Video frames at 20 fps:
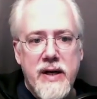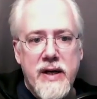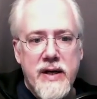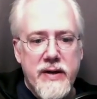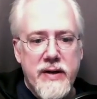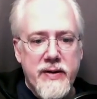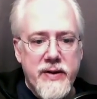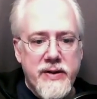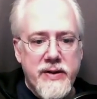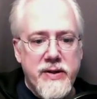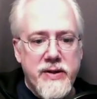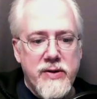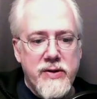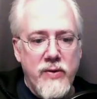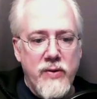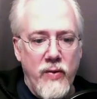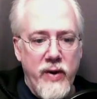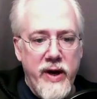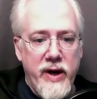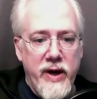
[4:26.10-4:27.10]
This is
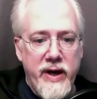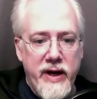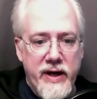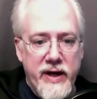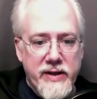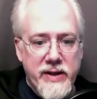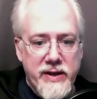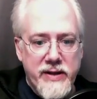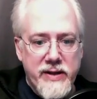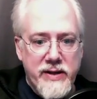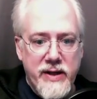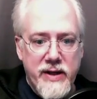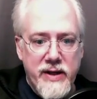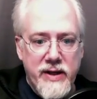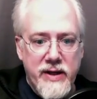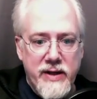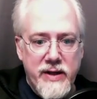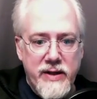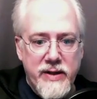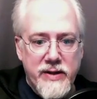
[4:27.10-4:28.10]
the way, as I
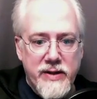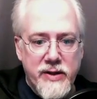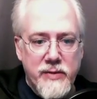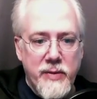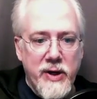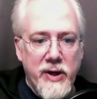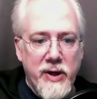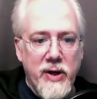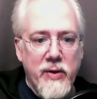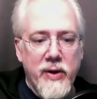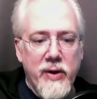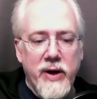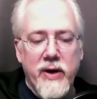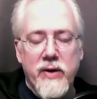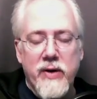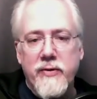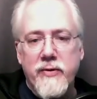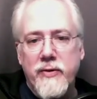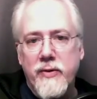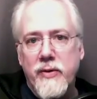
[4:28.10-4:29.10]
said, this has been going
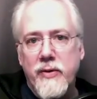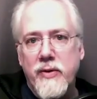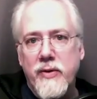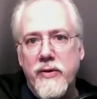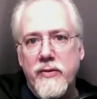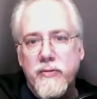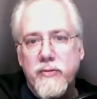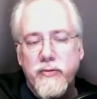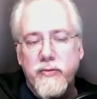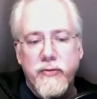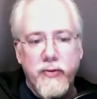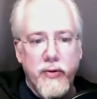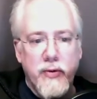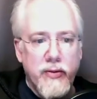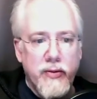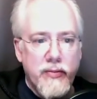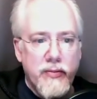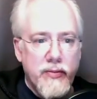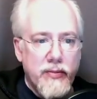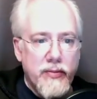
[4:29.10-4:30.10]
on for
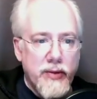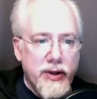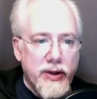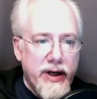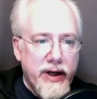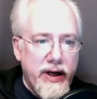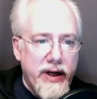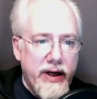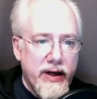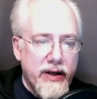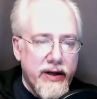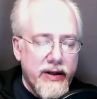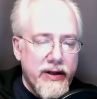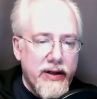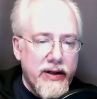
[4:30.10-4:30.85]
millennia.